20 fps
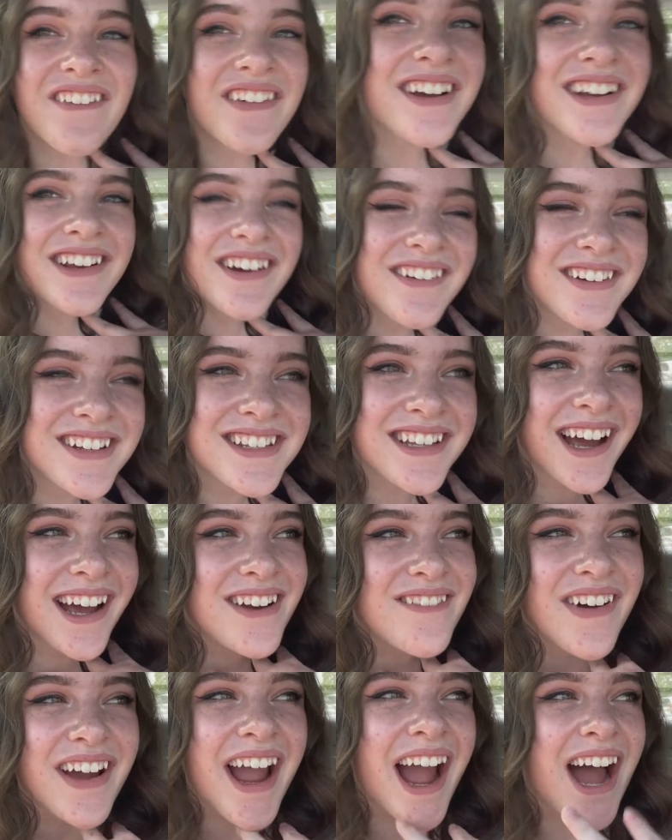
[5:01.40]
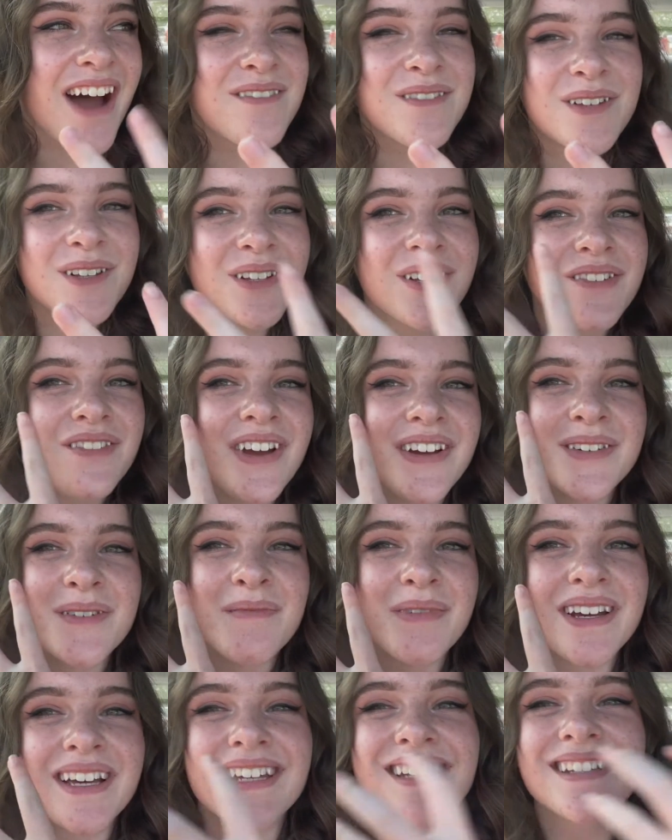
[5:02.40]
we're gonna go inside of my absolute
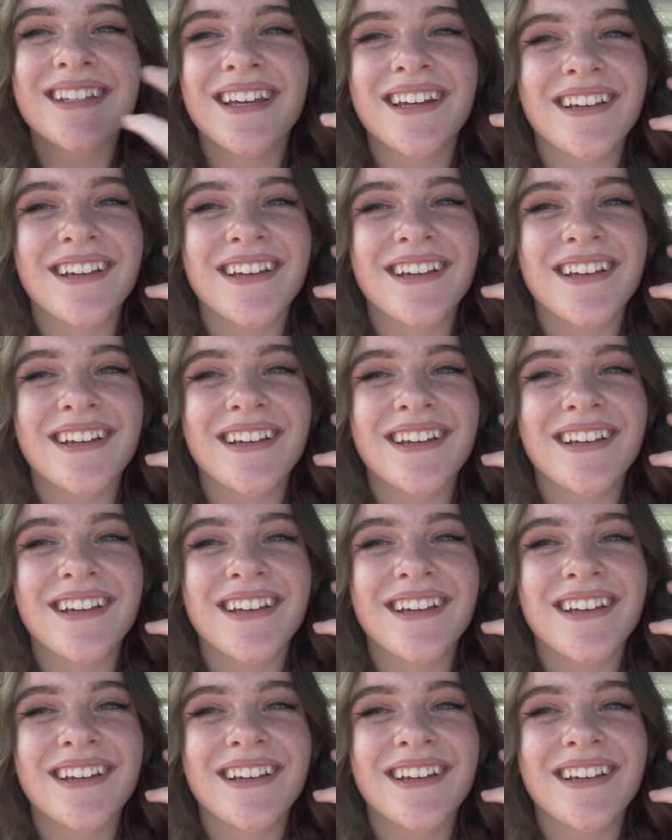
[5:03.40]
favorite place,